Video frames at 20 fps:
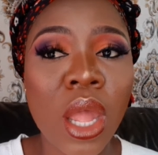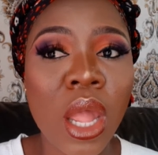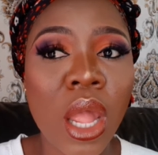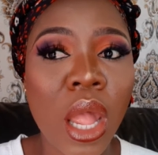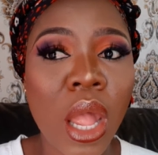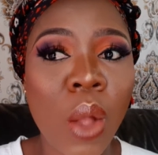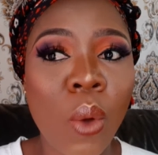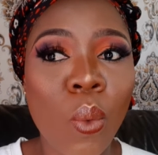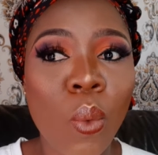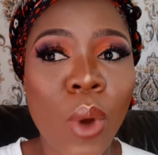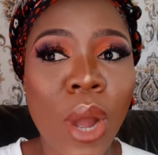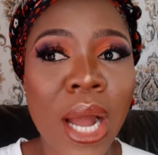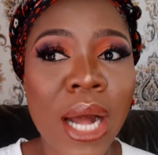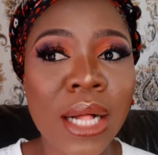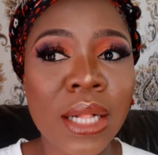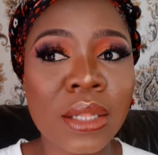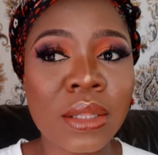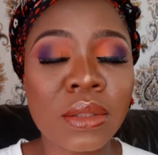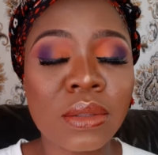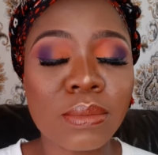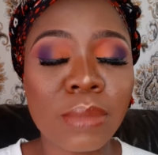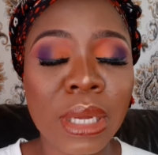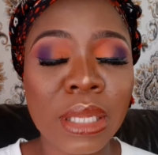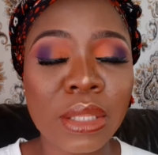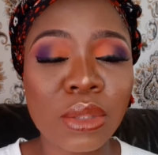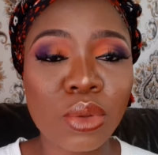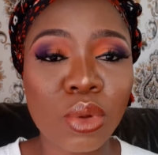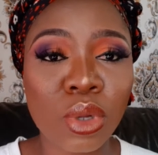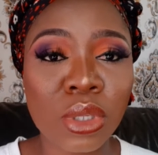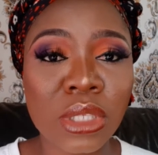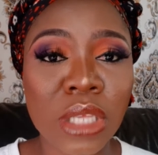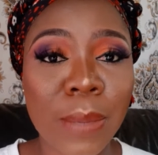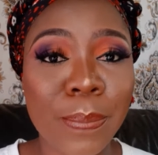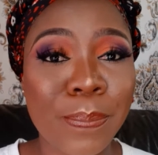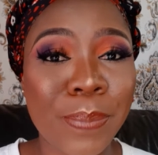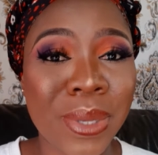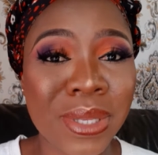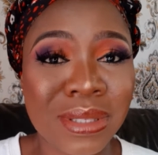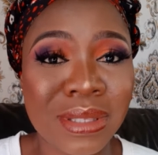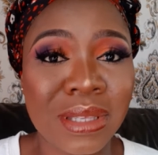a while, but not
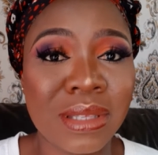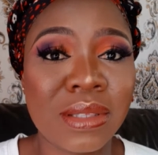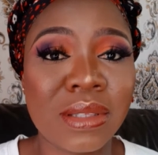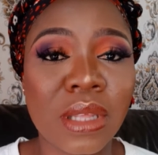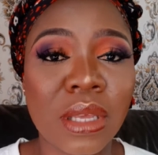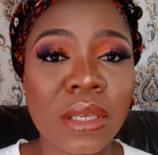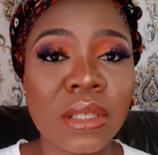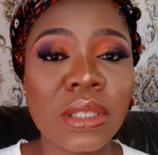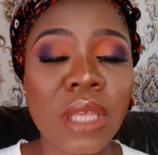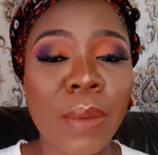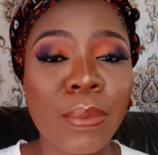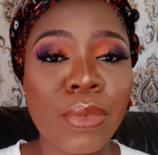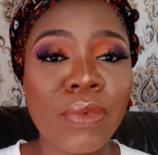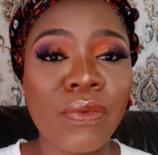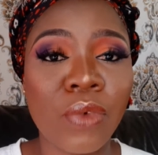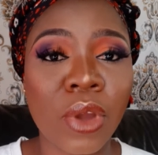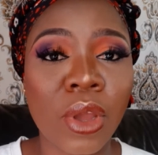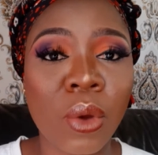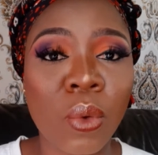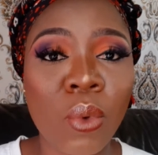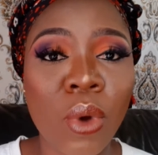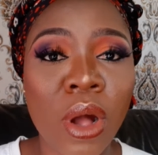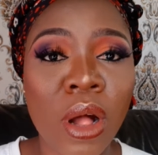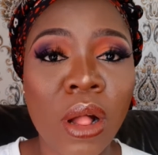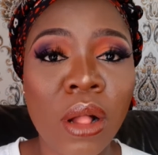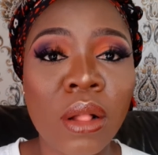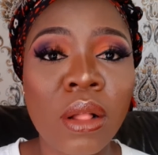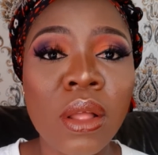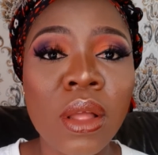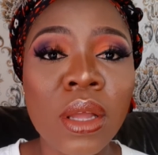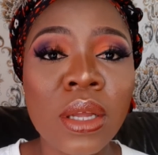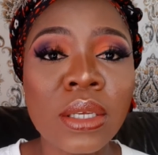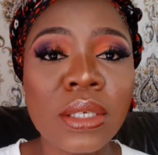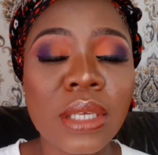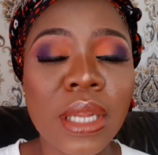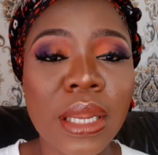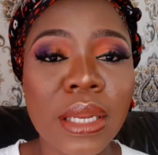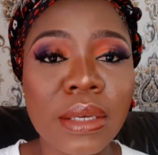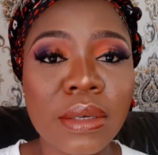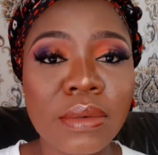persistent. For a while,
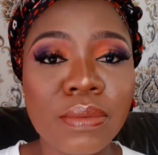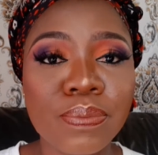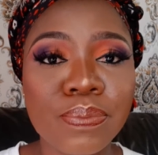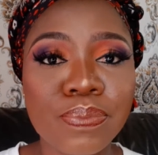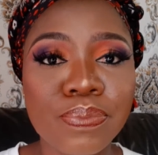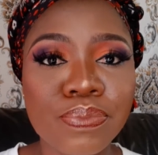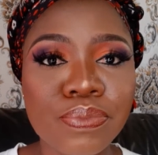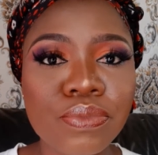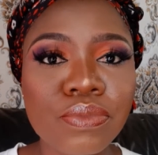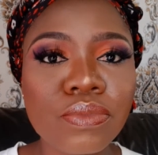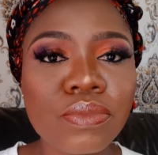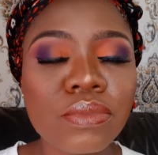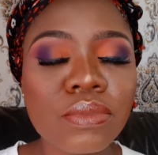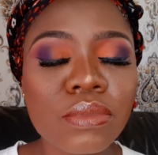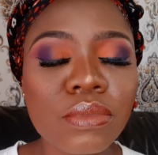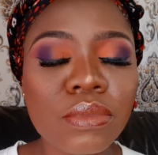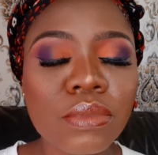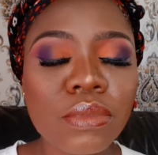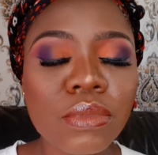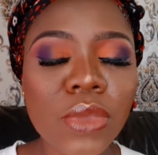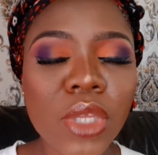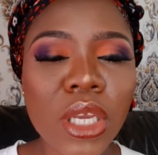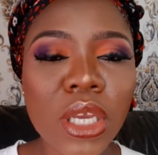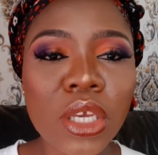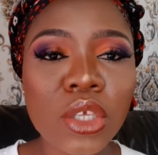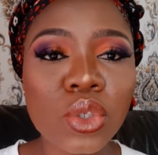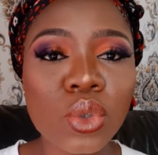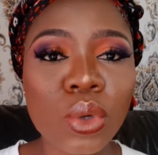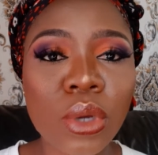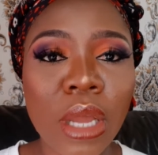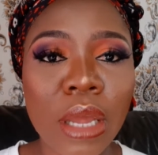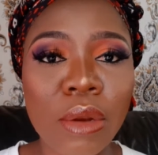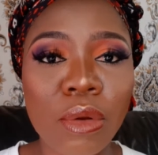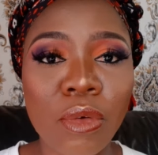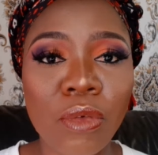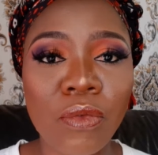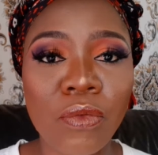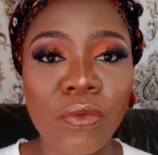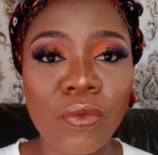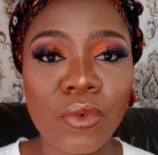then it will kind
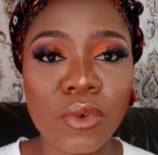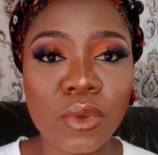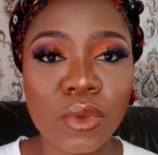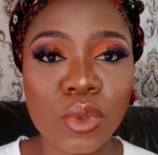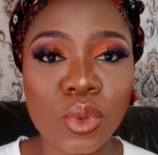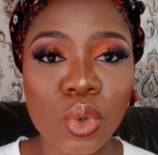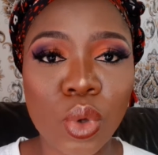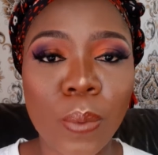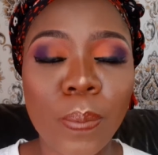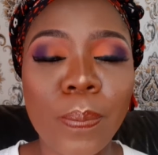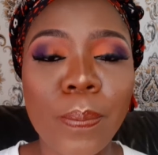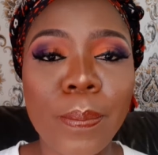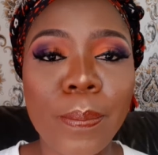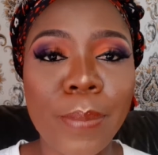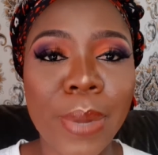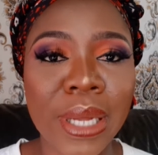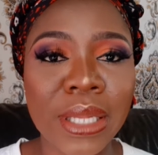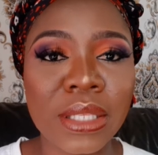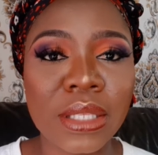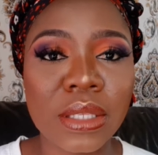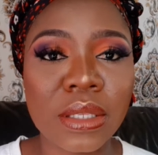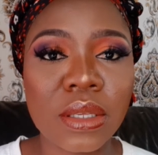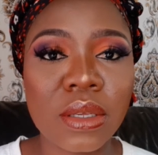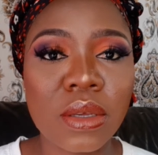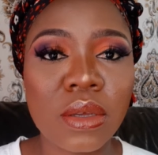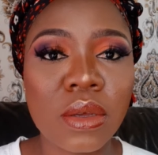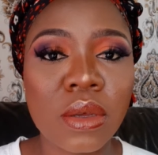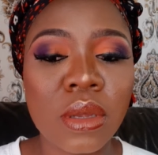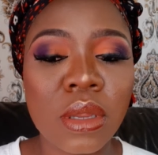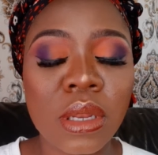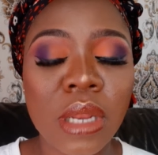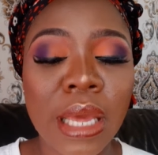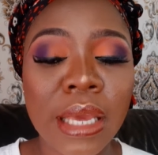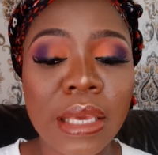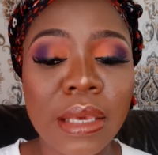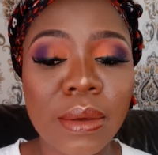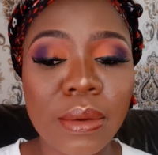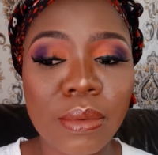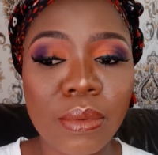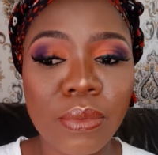of stop. But
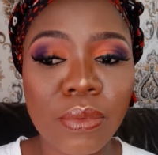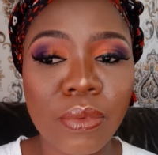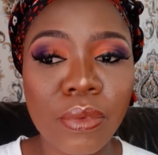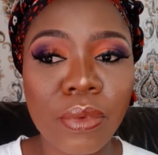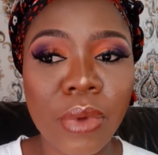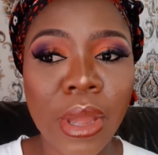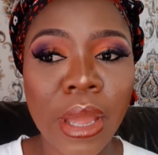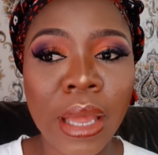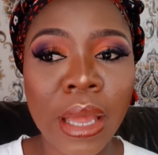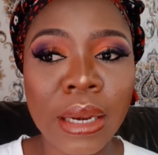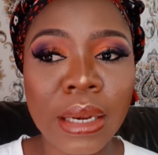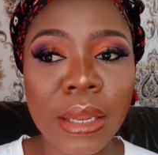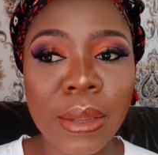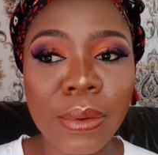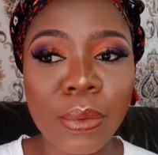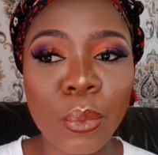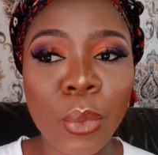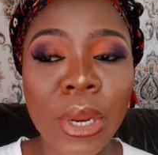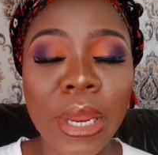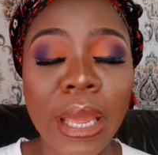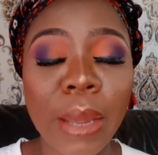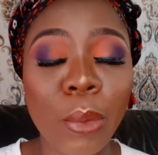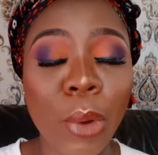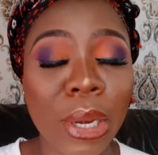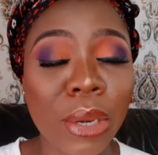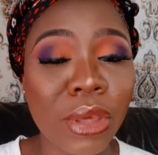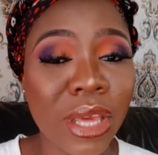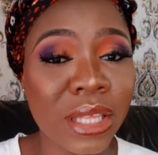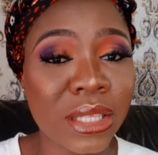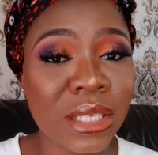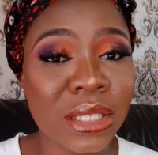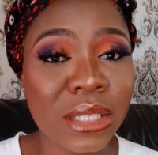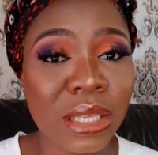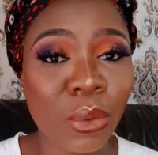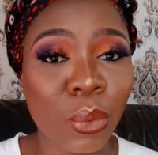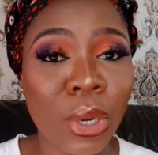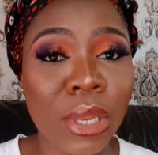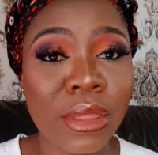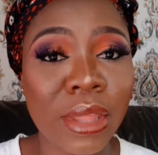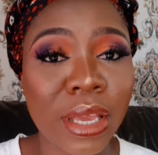like early, when you
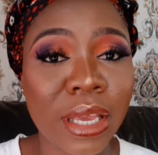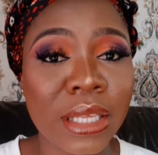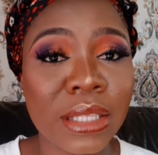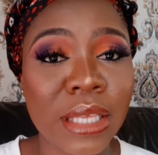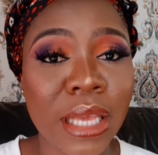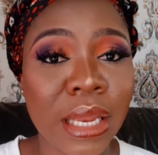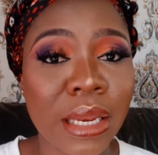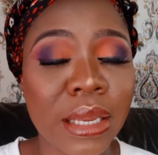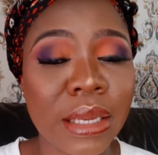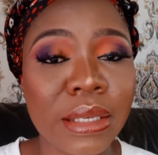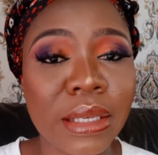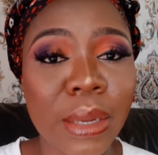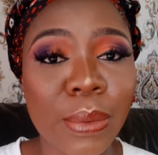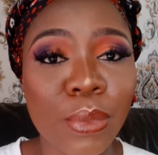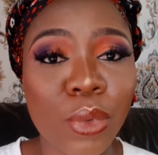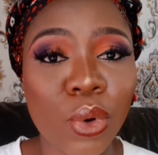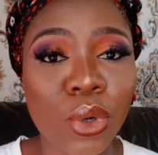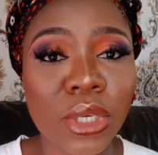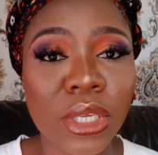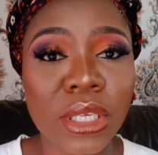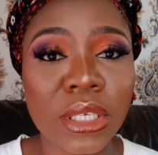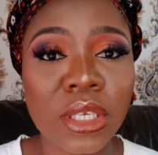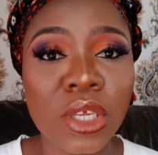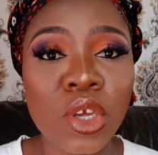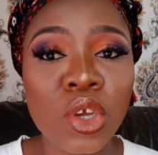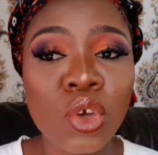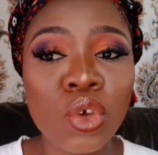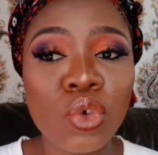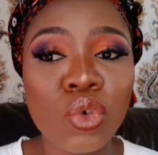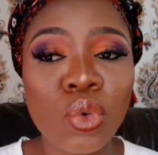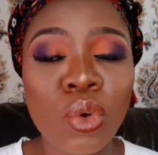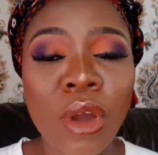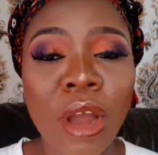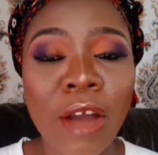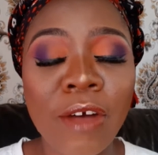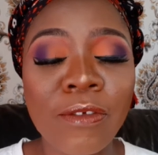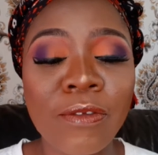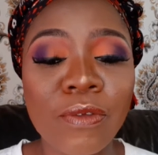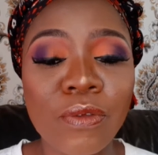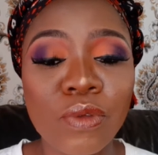take it early in the morning, you
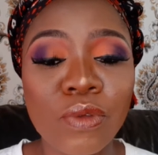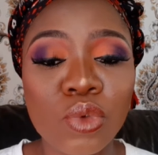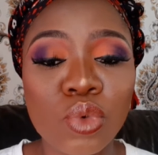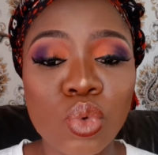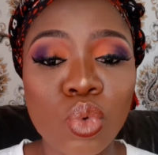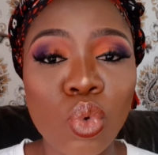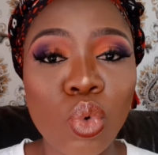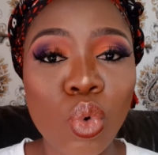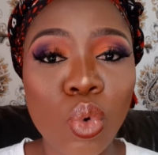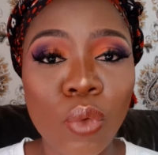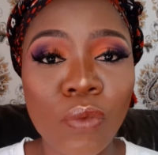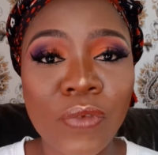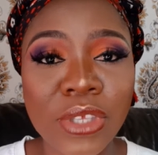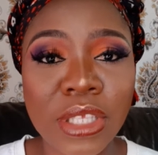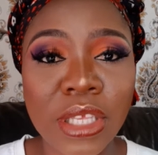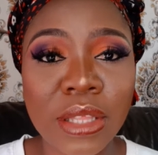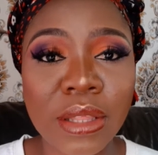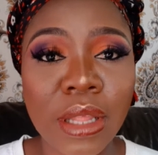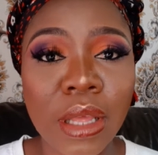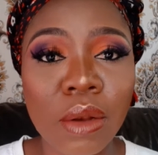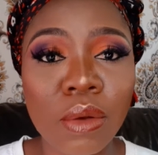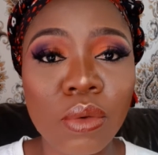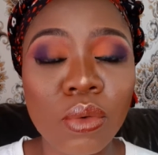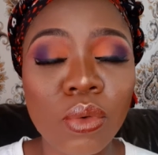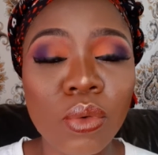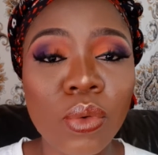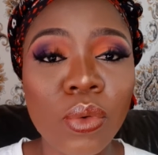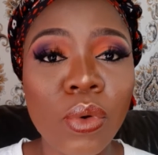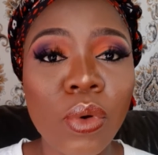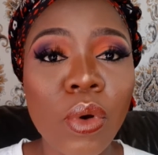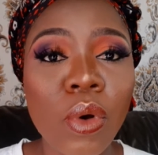have to go visit the loo